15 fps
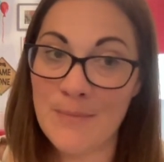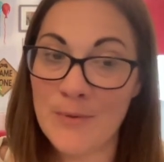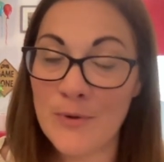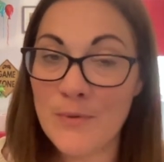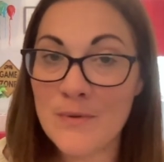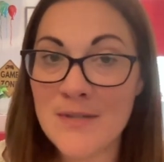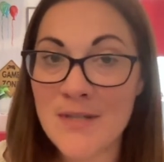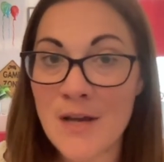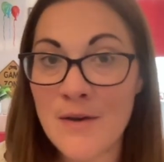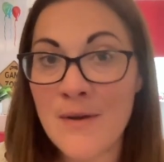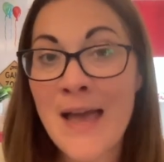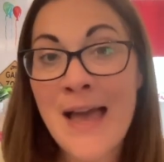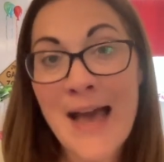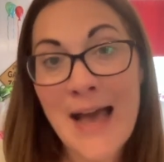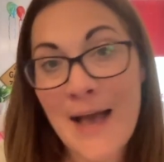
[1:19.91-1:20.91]
but also
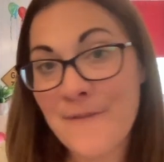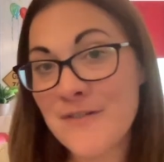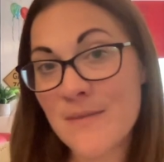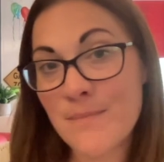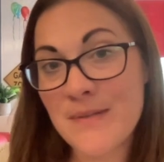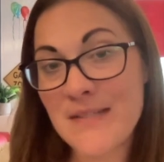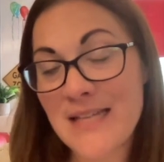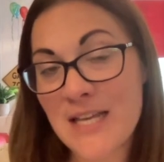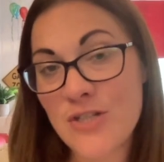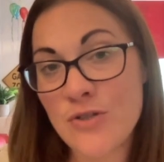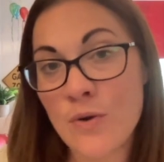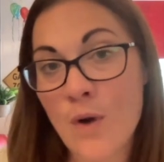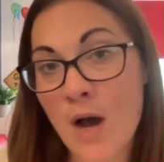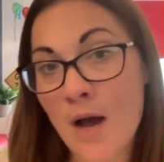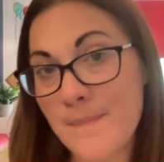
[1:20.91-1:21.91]
have some
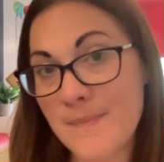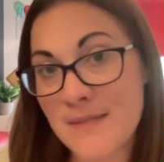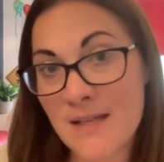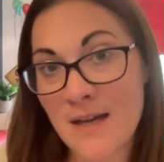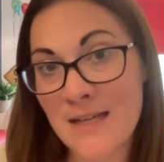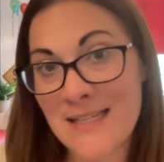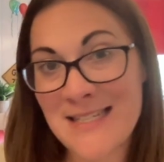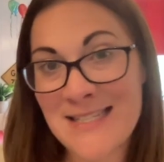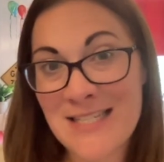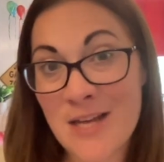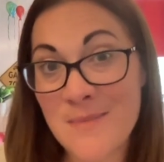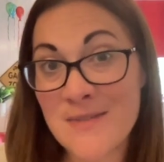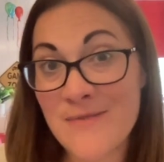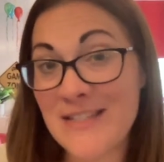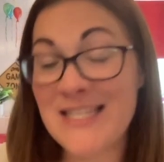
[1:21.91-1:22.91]
potential upside in
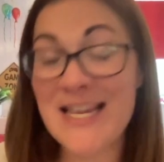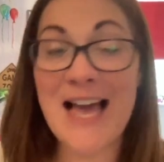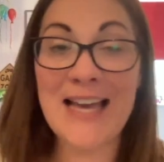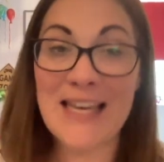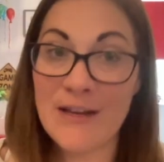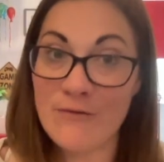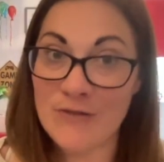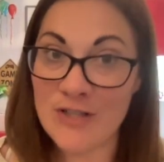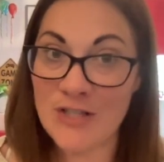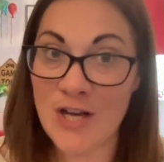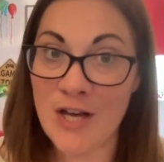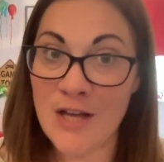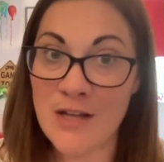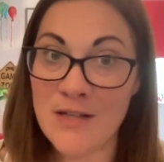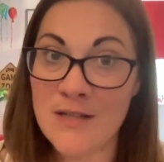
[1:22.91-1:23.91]
terms of attacking
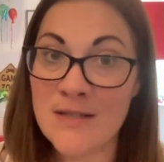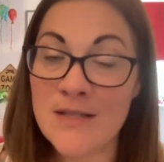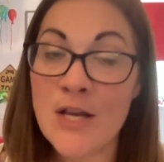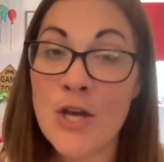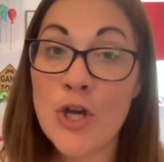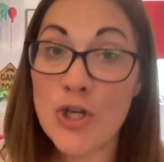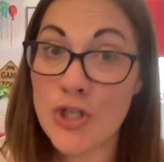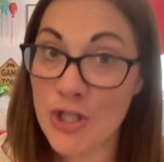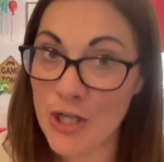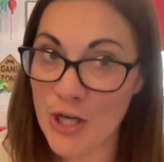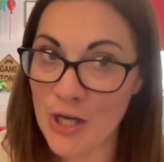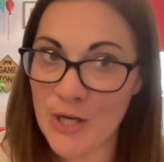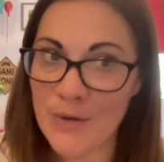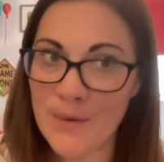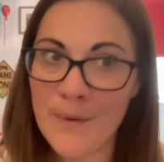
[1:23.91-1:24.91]
returns
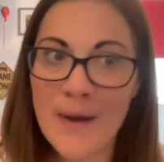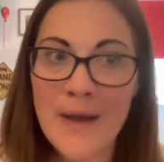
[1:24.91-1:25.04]
too.